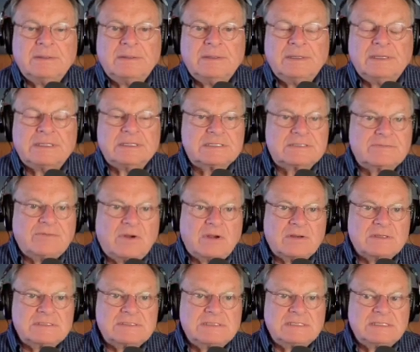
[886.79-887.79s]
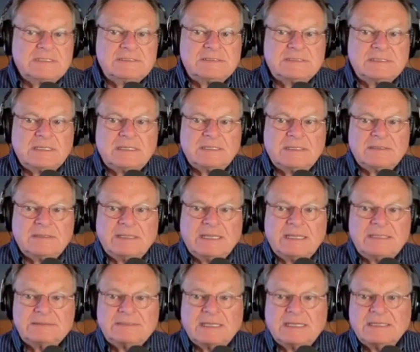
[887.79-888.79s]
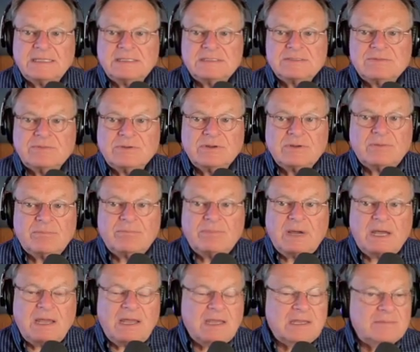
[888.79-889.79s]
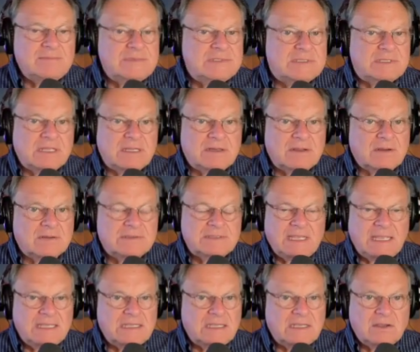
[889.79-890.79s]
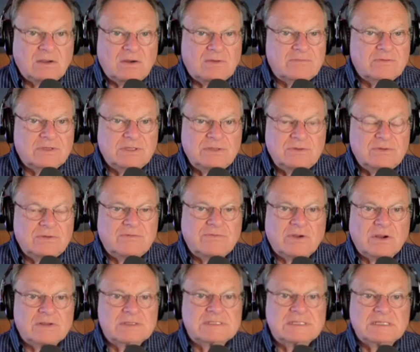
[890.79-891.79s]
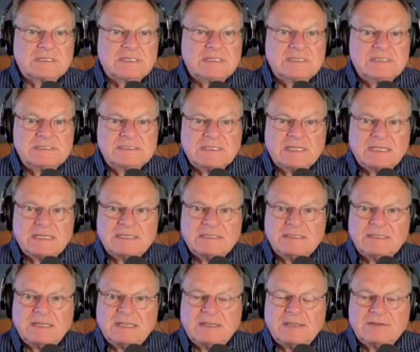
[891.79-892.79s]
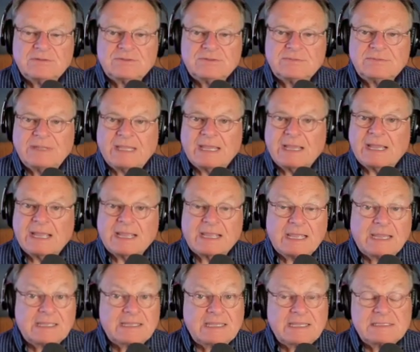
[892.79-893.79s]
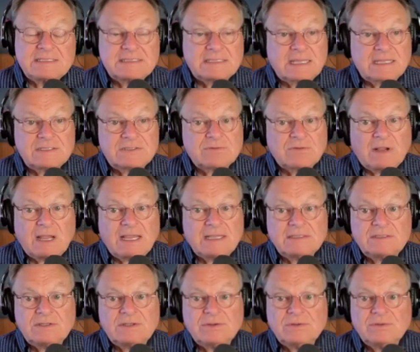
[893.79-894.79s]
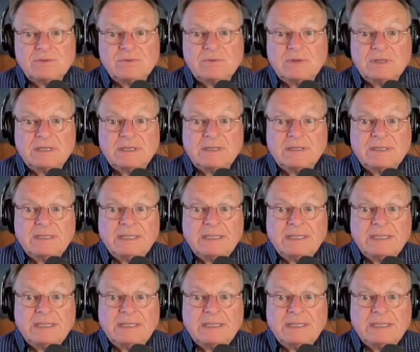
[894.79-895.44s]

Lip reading: And as far as these anti-Israel mobs that are taking over universities, and I guess they tried to